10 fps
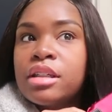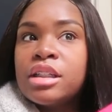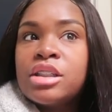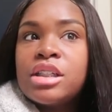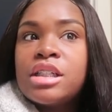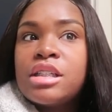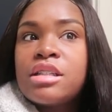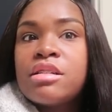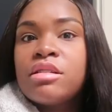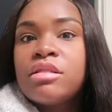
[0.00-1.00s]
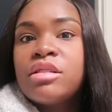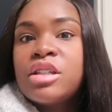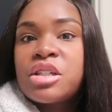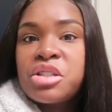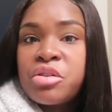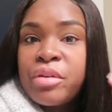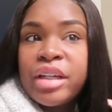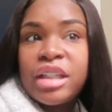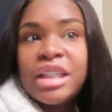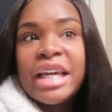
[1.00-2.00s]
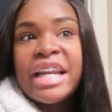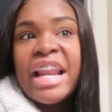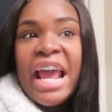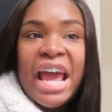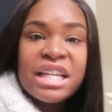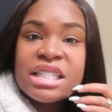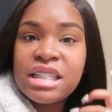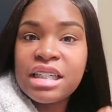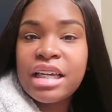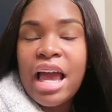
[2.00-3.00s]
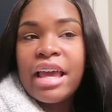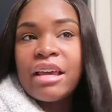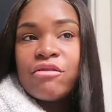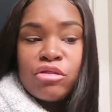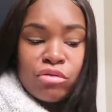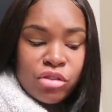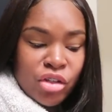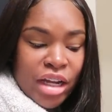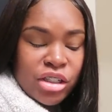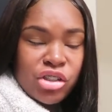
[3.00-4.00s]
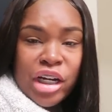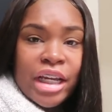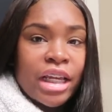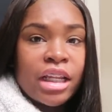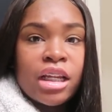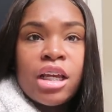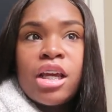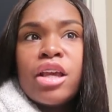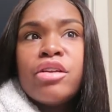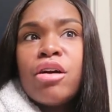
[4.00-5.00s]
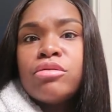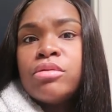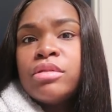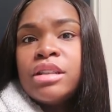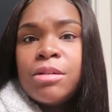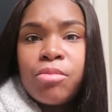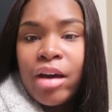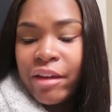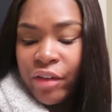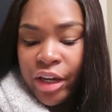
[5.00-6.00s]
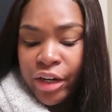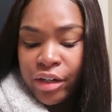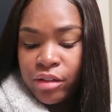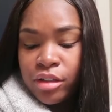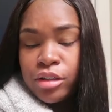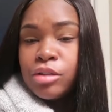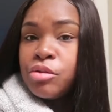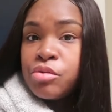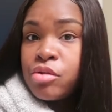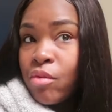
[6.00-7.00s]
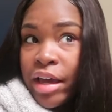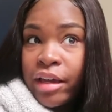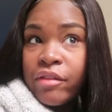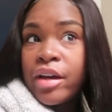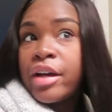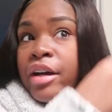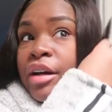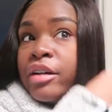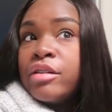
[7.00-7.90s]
It just looks crinkly and nasty if you try to straighten, you know, deep wave hair, loose wave hair.